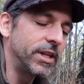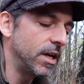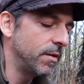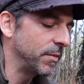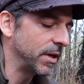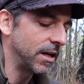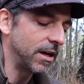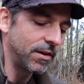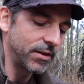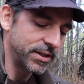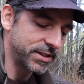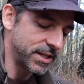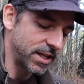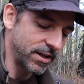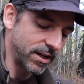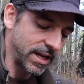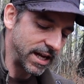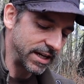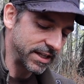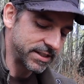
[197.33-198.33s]
them and all this
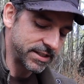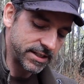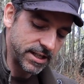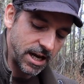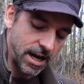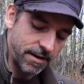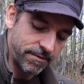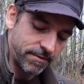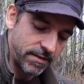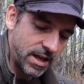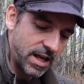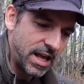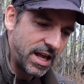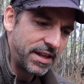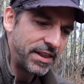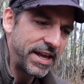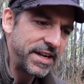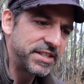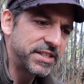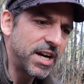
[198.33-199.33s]
other kind of stuff.
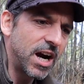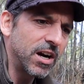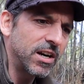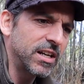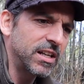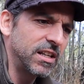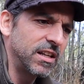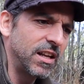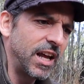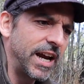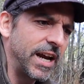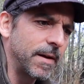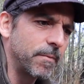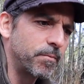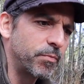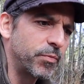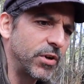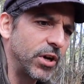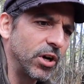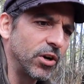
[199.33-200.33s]
They started in like
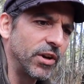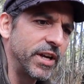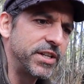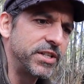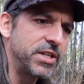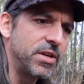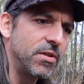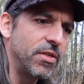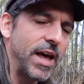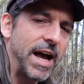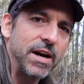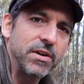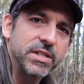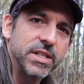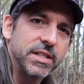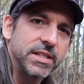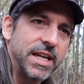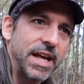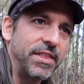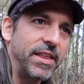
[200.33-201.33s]
the early
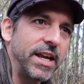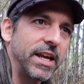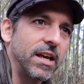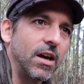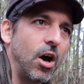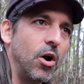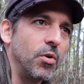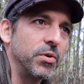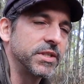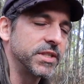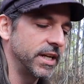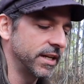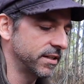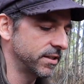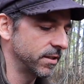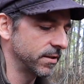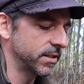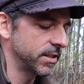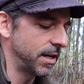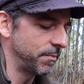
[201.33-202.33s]
2000s, I think 06
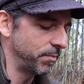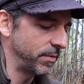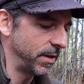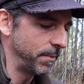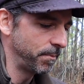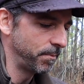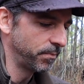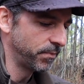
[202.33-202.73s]
or something.